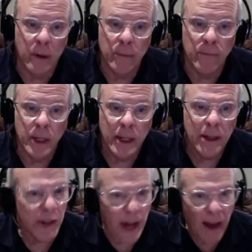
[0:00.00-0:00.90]
It
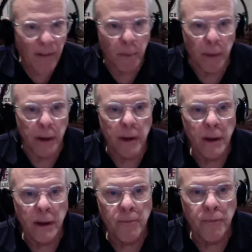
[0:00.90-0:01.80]
doesn't have to be. Yeah.
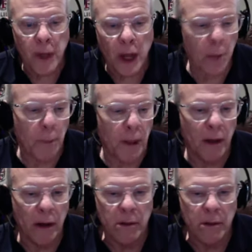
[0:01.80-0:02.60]
It could be